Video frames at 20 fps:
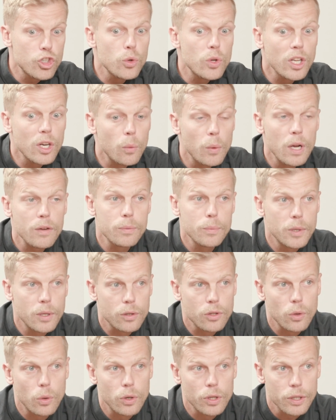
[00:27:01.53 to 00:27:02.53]
you get away from the
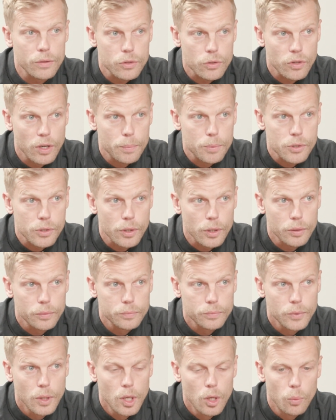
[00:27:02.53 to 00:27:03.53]
authority of Scripture,
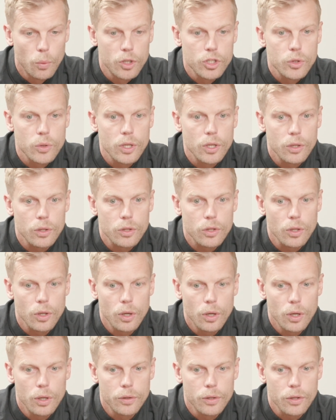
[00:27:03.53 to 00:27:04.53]
once you get
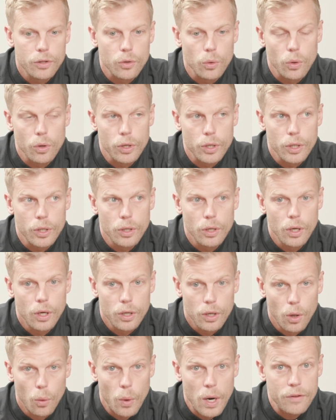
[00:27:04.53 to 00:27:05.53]
the authority
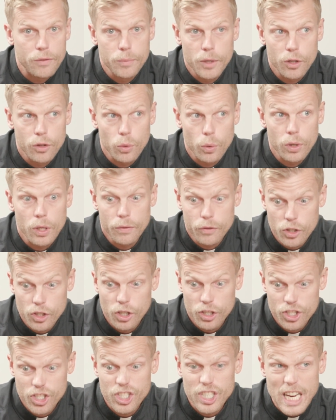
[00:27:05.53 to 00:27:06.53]
away from the authority of a
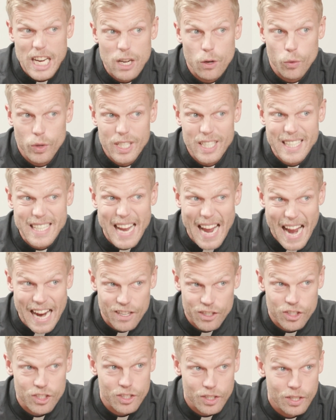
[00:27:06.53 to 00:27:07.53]
sacred
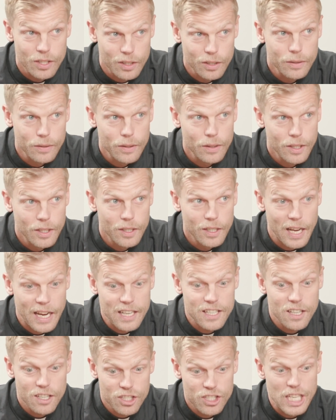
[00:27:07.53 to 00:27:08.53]
text
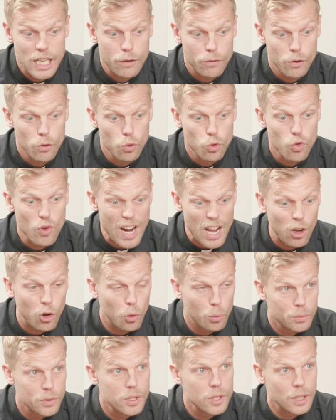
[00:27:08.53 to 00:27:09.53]
and a sacred
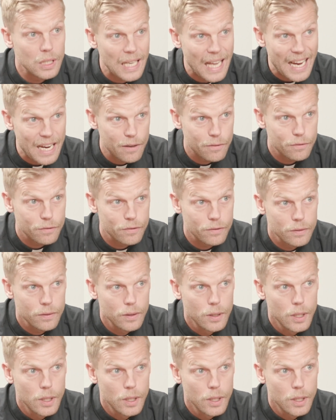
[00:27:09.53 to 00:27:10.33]
realm to life,